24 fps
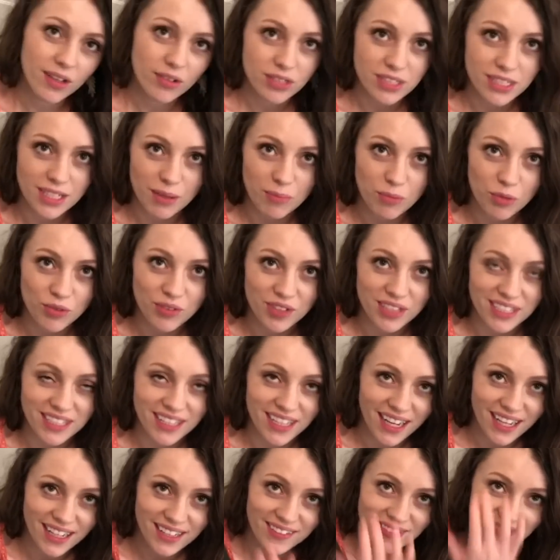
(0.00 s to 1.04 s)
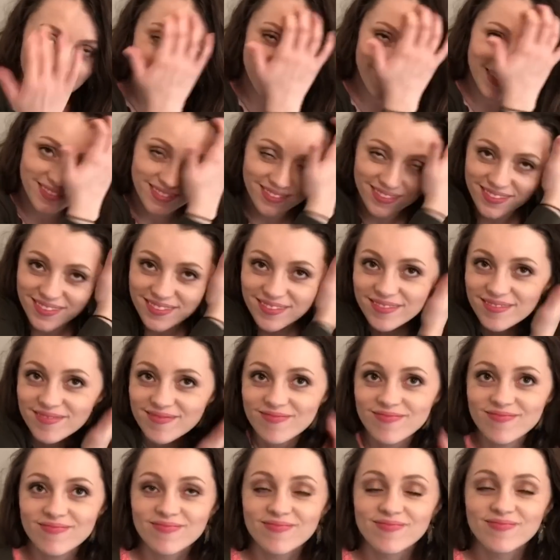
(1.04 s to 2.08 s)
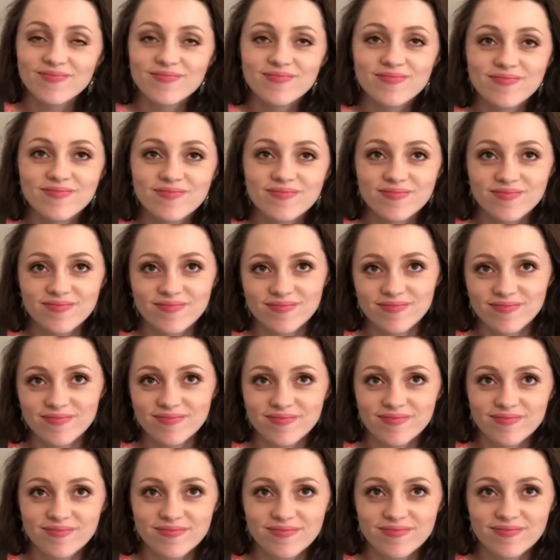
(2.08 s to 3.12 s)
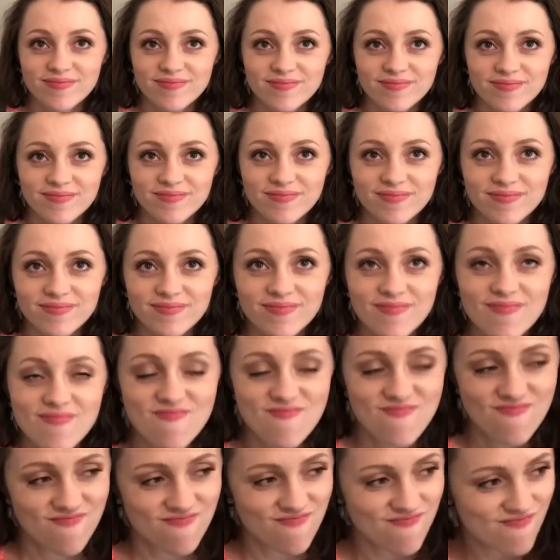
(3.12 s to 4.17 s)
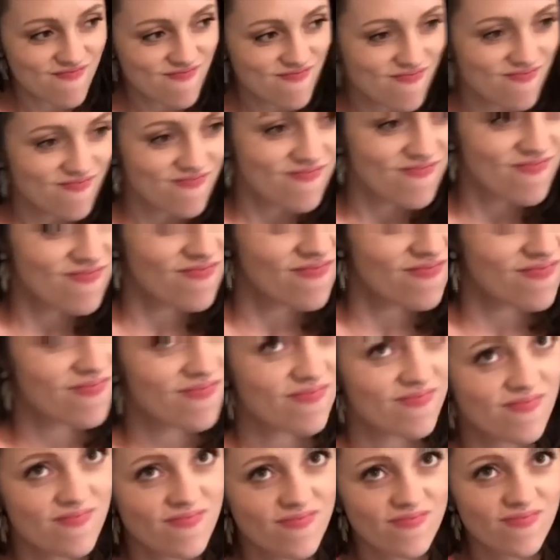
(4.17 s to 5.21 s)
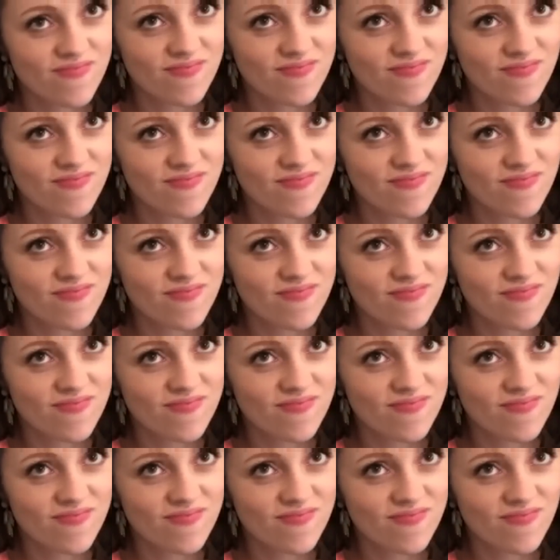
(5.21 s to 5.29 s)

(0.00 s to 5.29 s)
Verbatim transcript: go see a movie tonight. Yeah, I'm gonna see Coco. Mm -hmm. I'm in love with the Coco.